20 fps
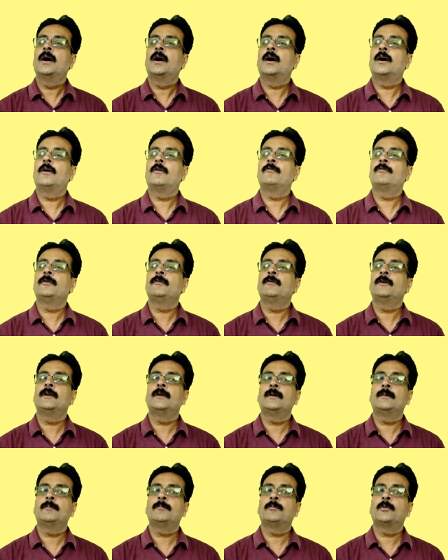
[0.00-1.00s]
uh, we
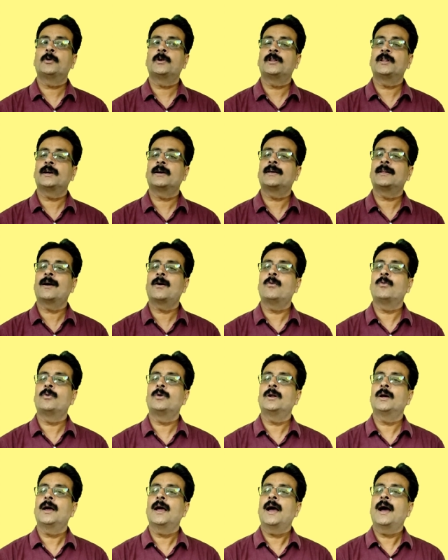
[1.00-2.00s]
will put in the
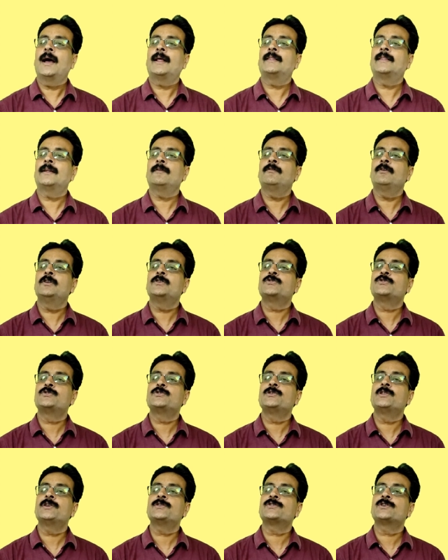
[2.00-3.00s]
ground and then we'll
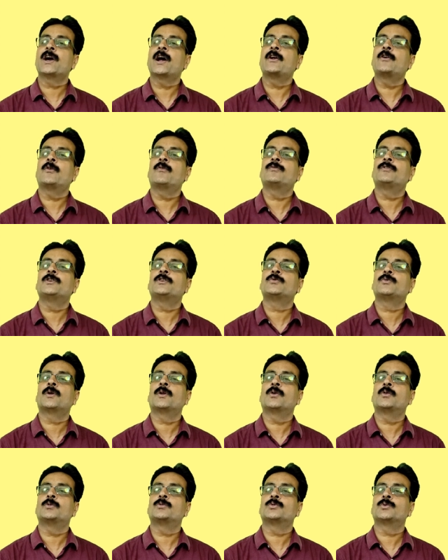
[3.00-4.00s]
see the shadow of this
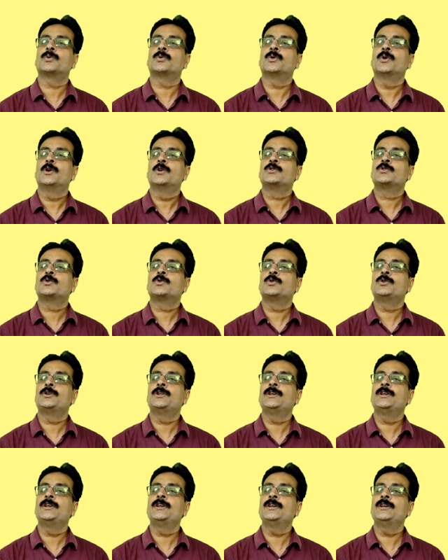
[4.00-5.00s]
one also so
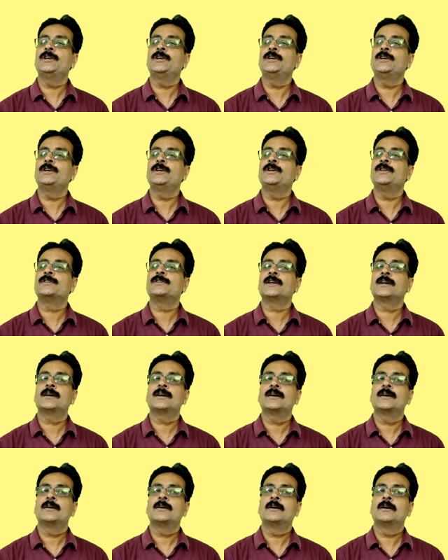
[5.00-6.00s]
DE is a